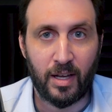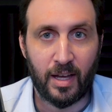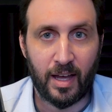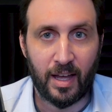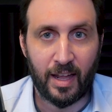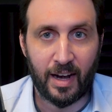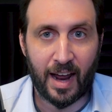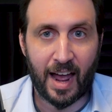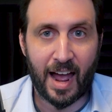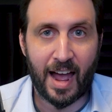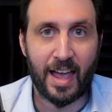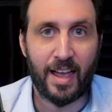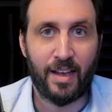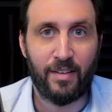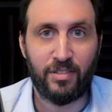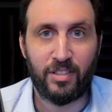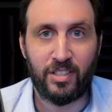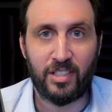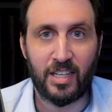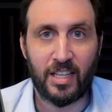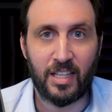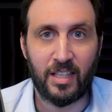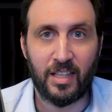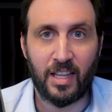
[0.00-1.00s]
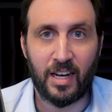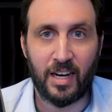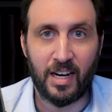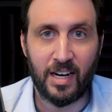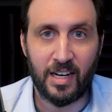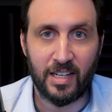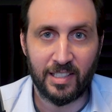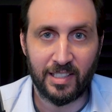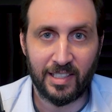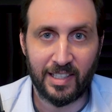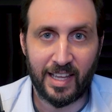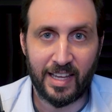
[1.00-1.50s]
And I have seen that it
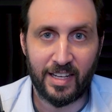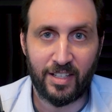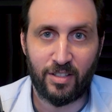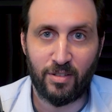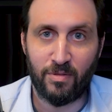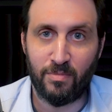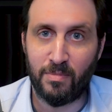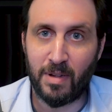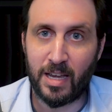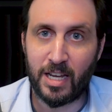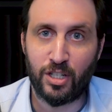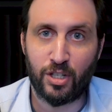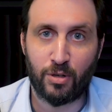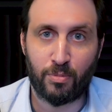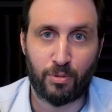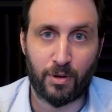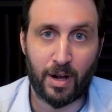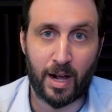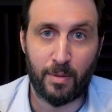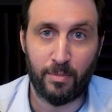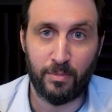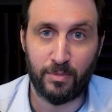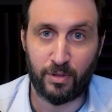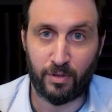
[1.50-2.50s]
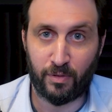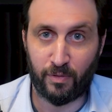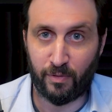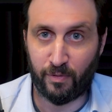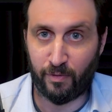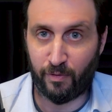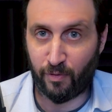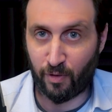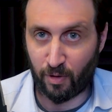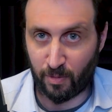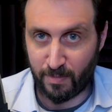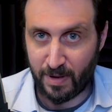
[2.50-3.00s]
has led to major problems
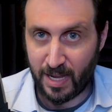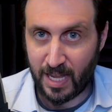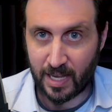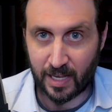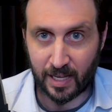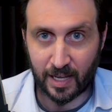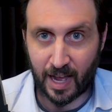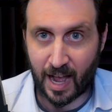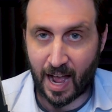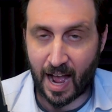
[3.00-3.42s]
for me.